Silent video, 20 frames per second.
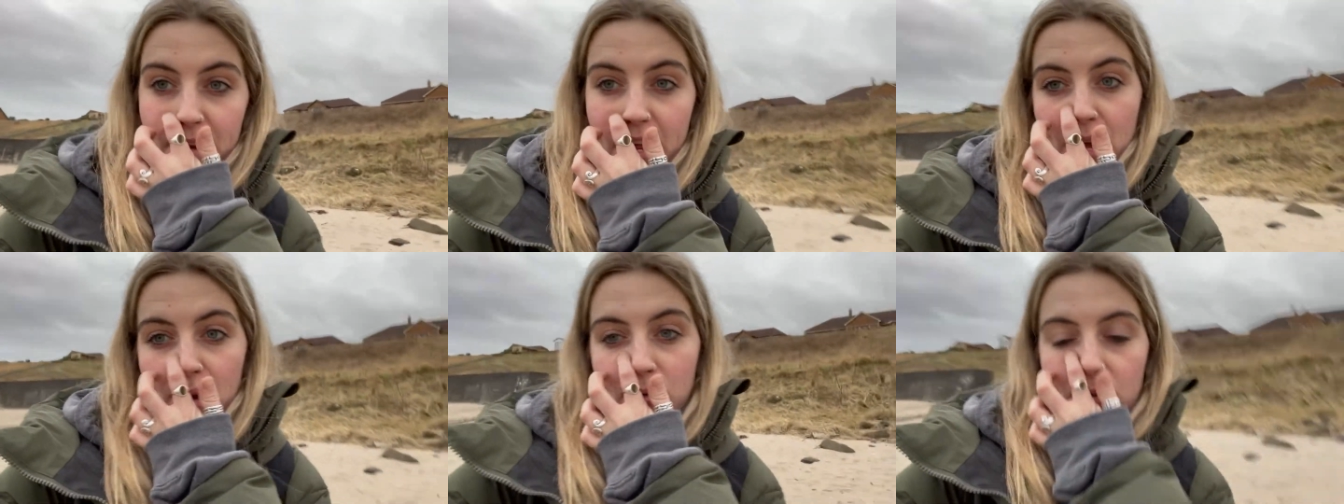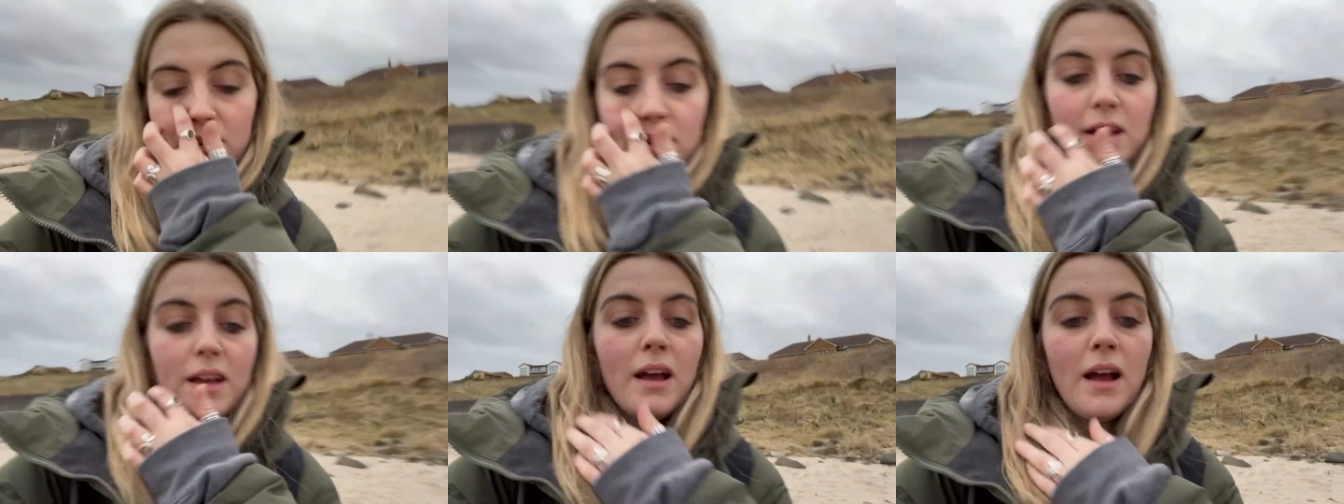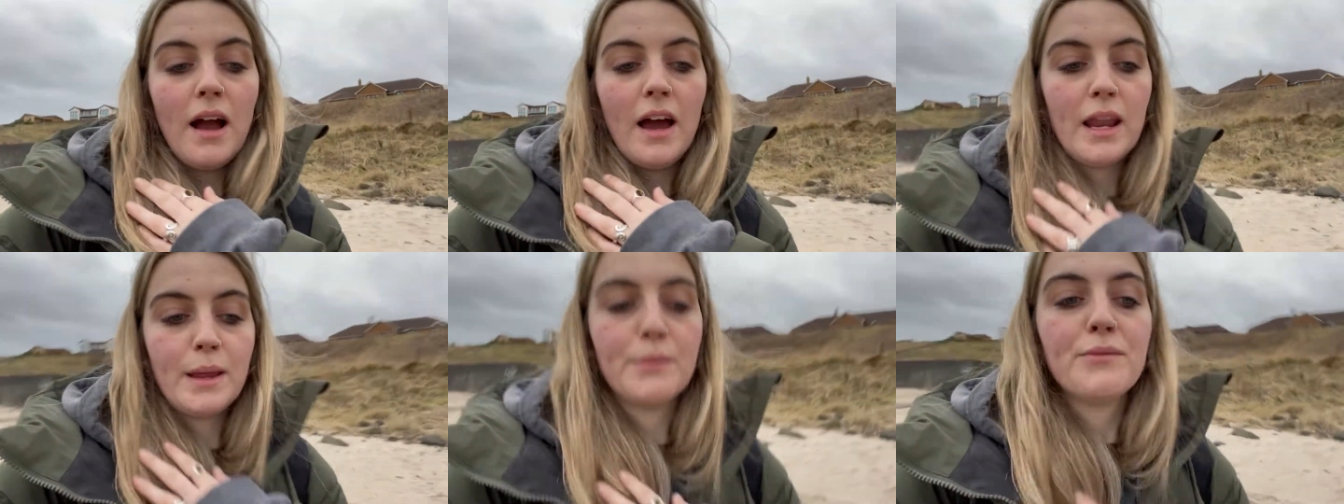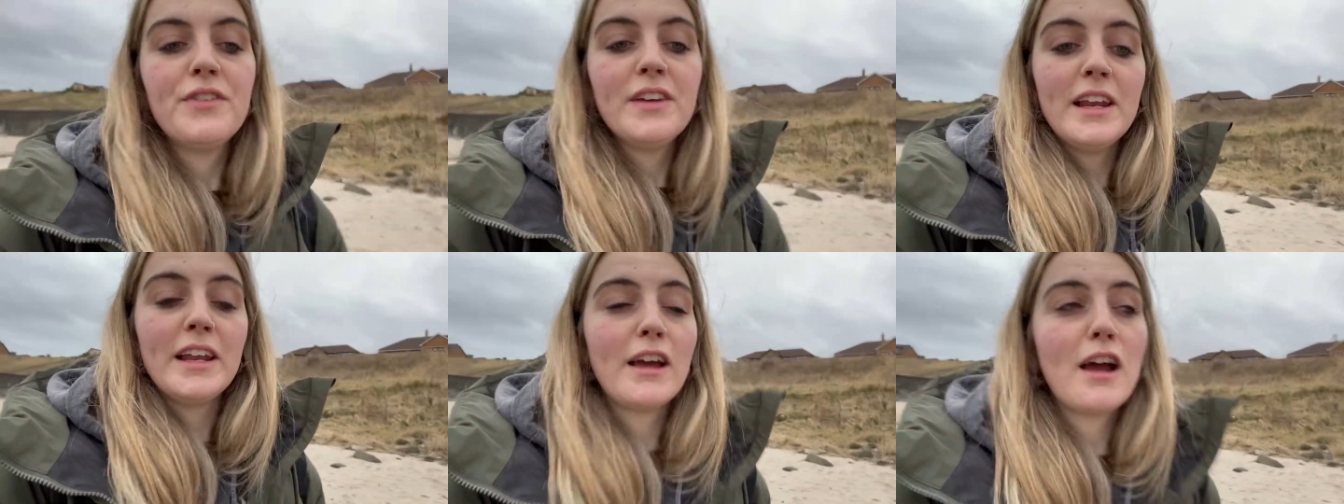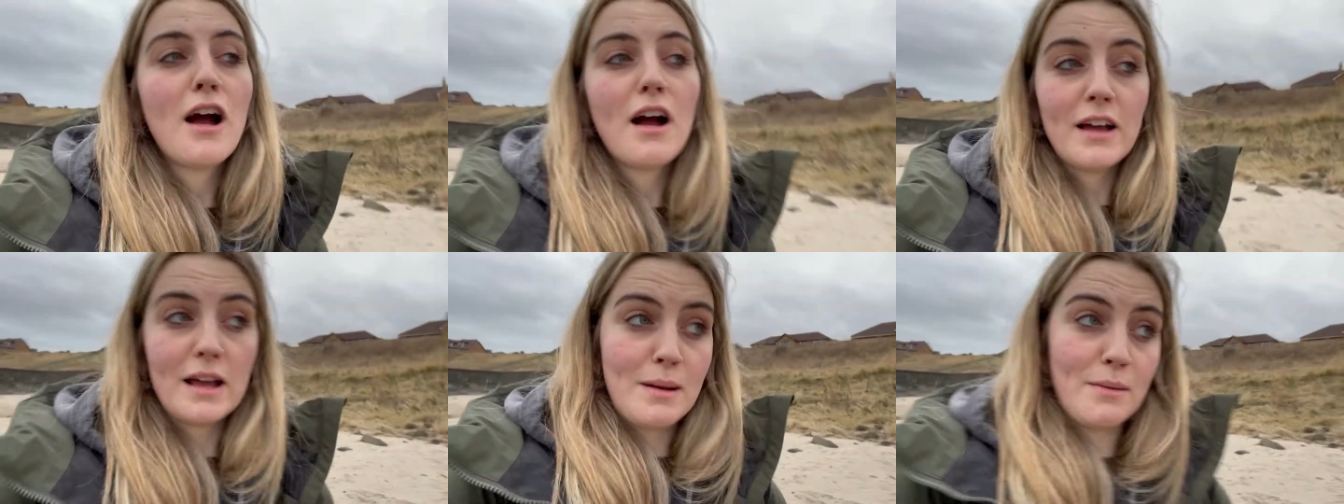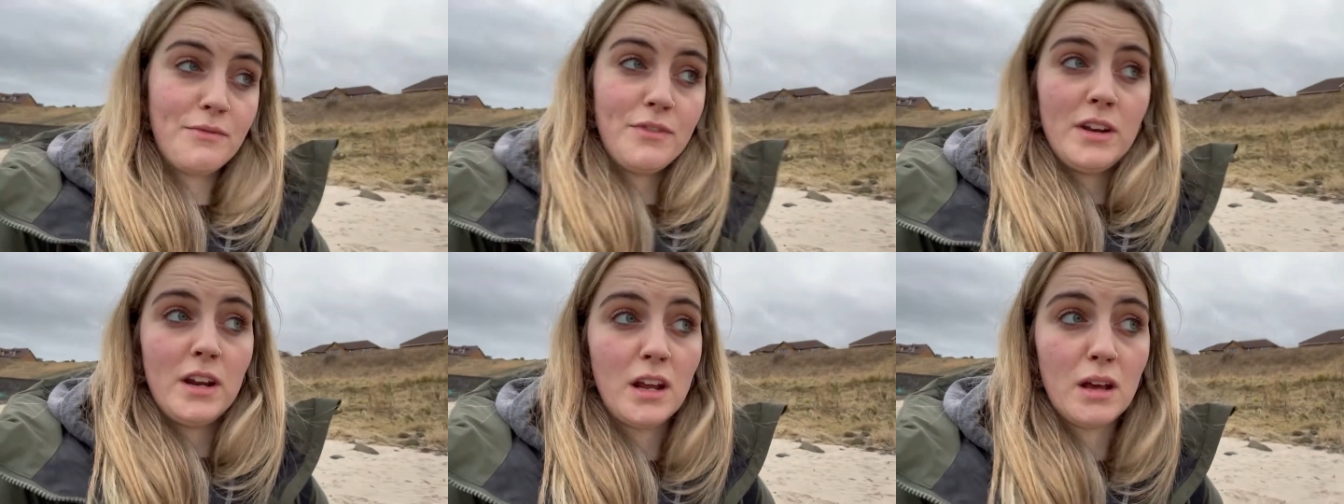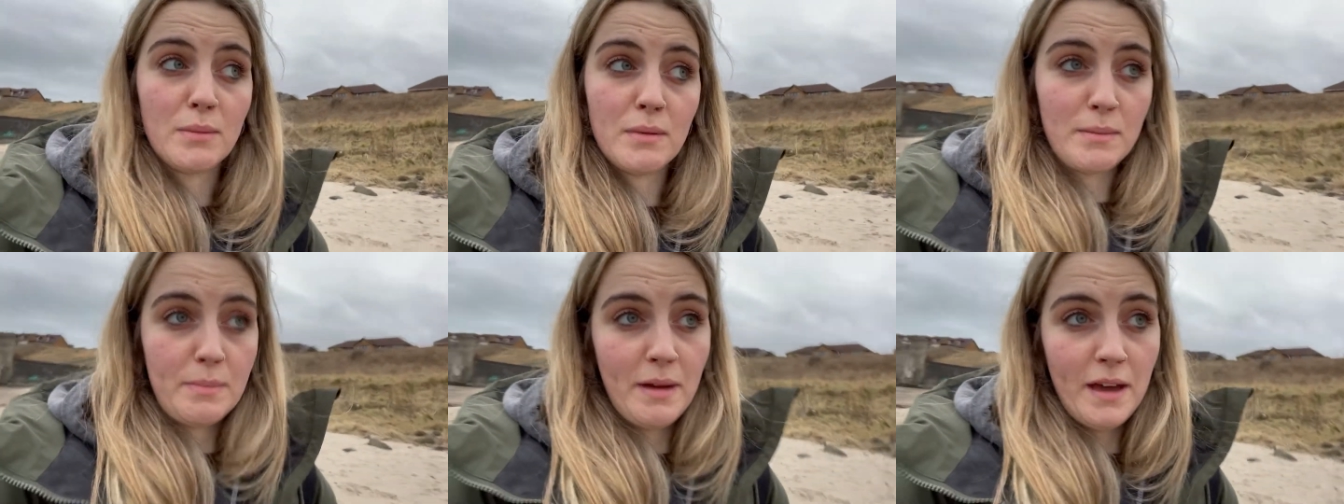now, and I'm feeling, I am
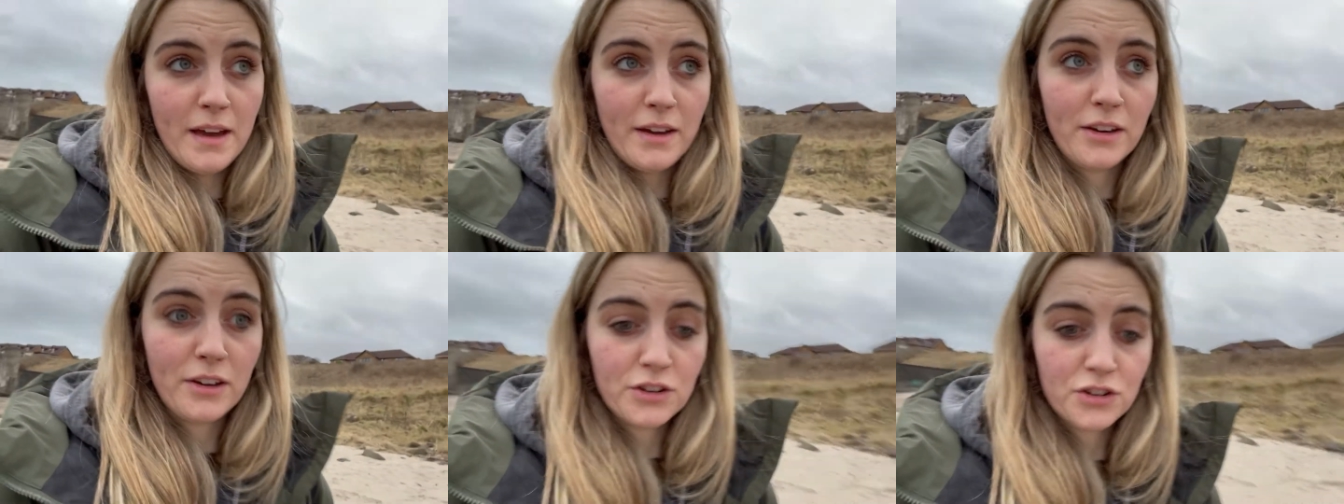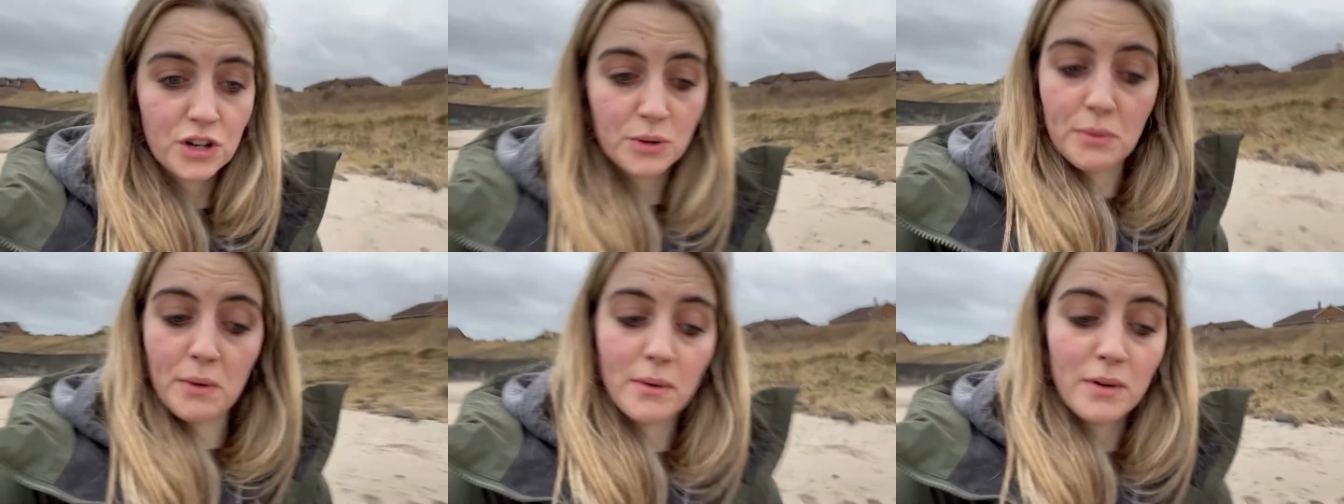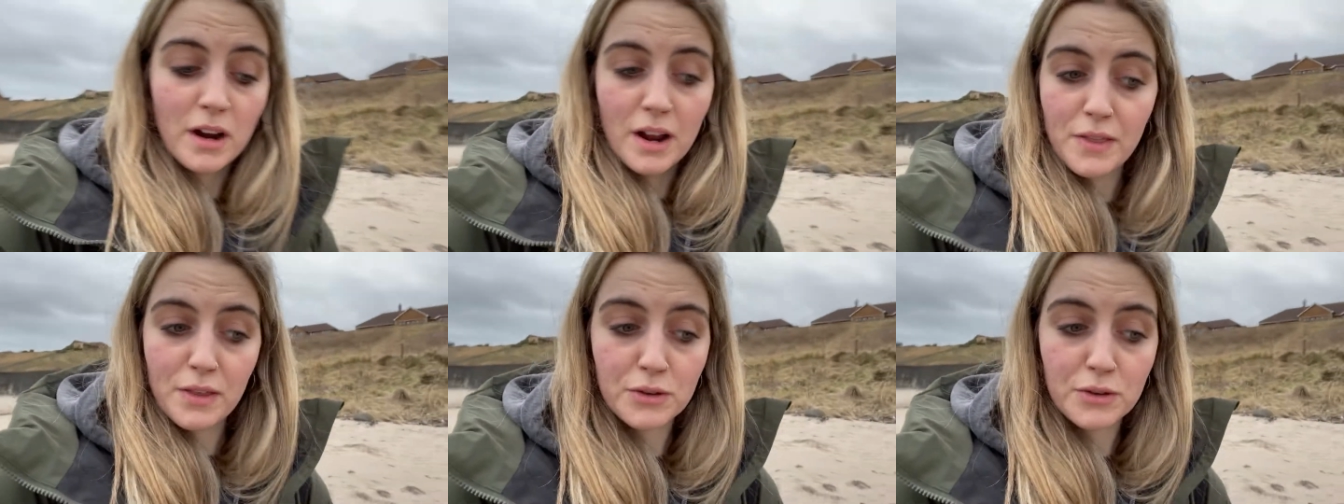feeling a bit peckish, I won't lie.